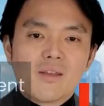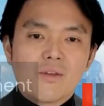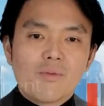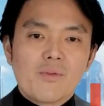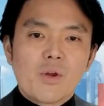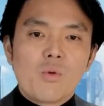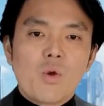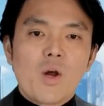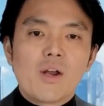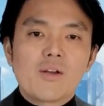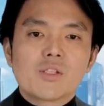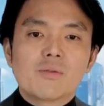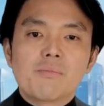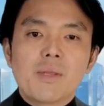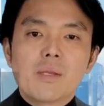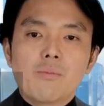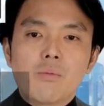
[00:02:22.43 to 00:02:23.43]
Requires
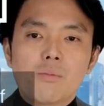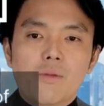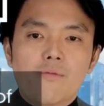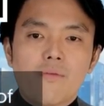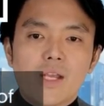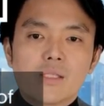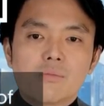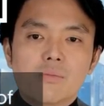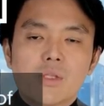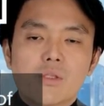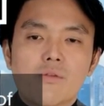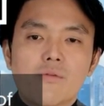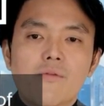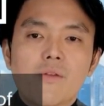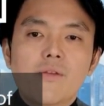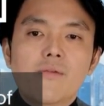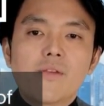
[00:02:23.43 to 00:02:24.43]
a minimum investment
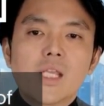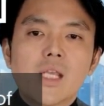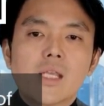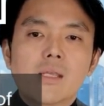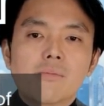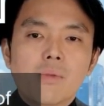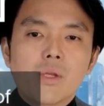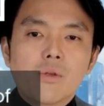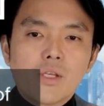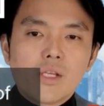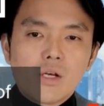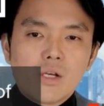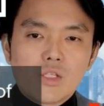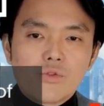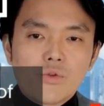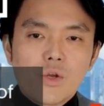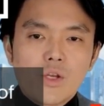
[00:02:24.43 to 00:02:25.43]
of 15 million
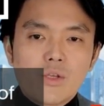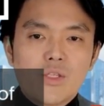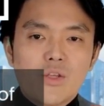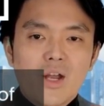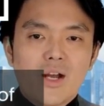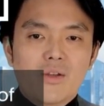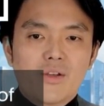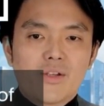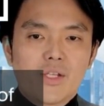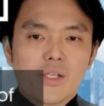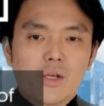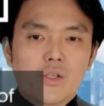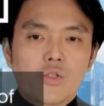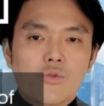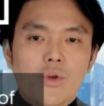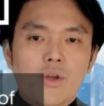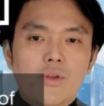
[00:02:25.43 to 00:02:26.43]
Australian dollars in
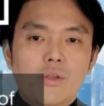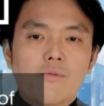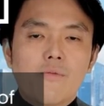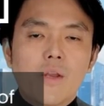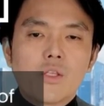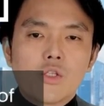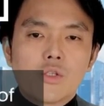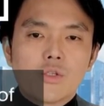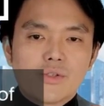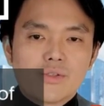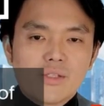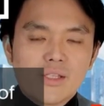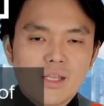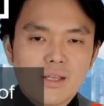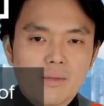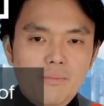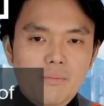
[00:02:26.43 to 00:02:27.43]
Australian ventures,
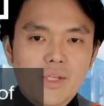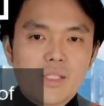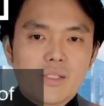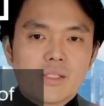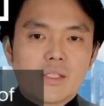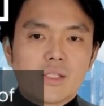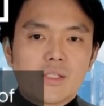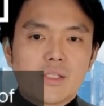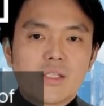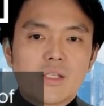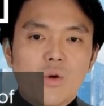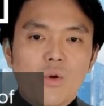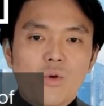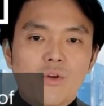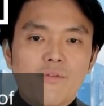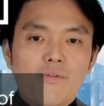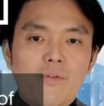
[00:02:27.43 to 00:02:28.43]
businesses,
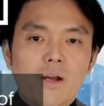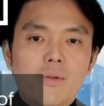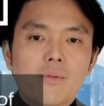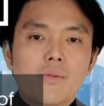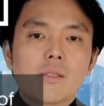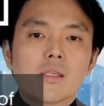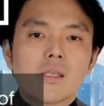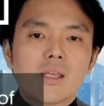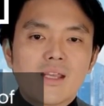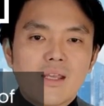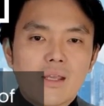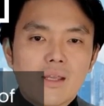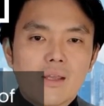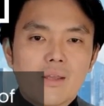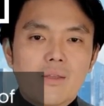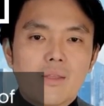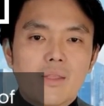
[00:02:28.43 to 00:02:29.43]
or funds.
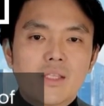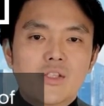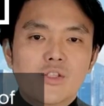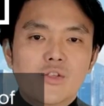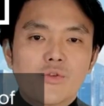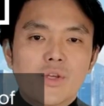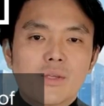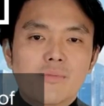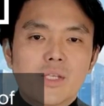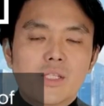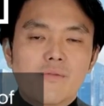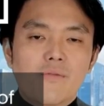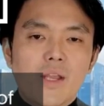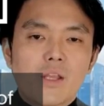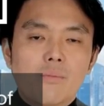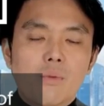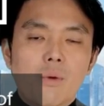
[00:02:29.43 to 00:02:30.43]
This stream is
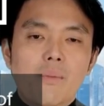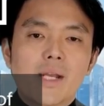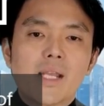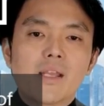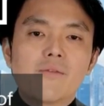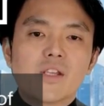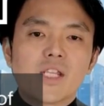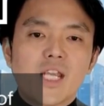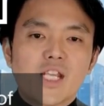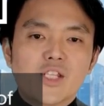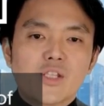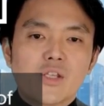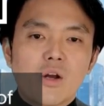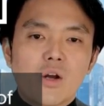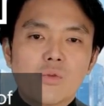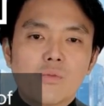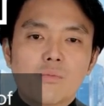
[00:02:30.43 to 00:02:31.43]
available by
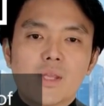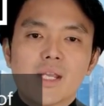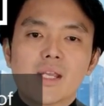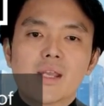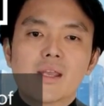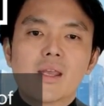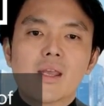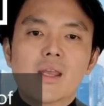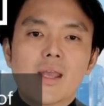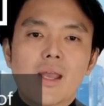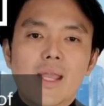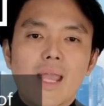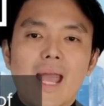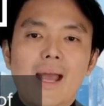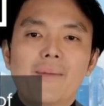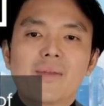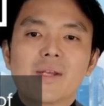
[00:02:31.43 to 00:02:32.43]
invitation only,
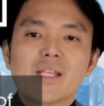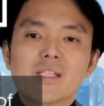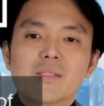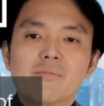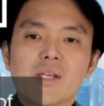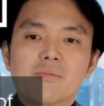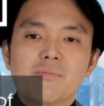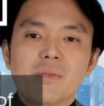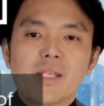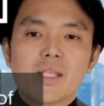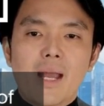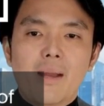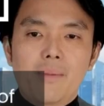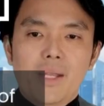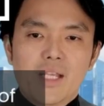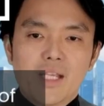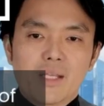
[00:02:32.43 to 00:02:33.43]
and applicants must be
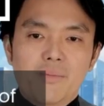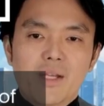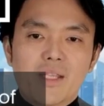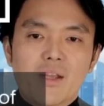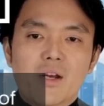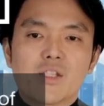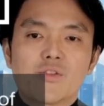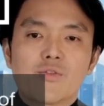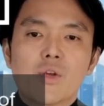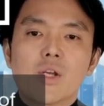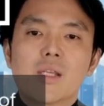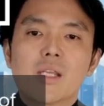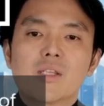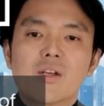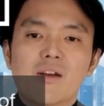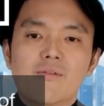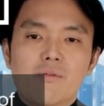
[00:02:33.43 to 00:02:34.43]
nominated by the
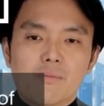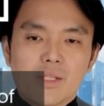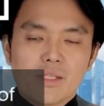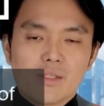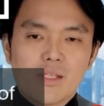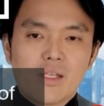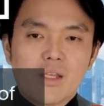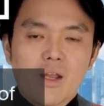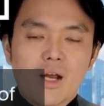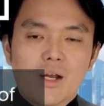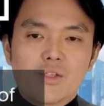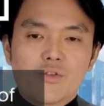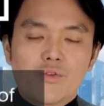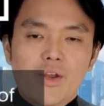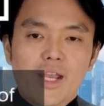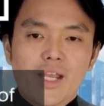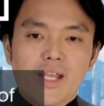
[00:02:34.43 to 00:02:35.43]
Australian government,
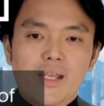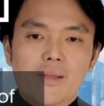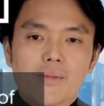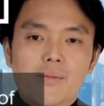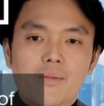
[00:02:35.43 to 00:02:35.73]
Austrade.